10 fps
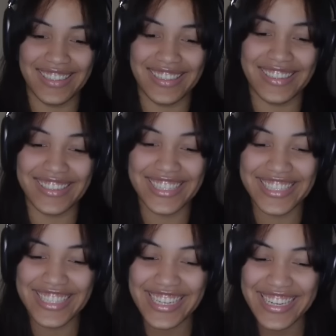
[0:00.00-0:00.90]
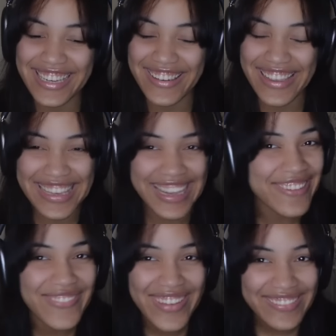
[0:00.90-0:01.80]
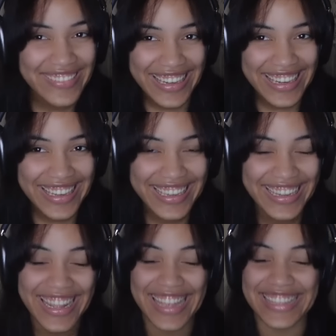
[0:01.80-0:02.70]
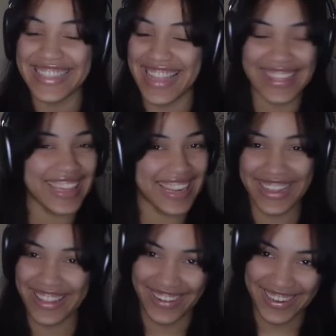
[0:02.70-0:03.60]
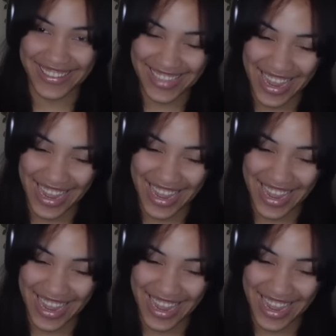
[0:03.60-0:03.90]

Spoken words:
Laura Jean, wake up, baby. It's not the end of the world.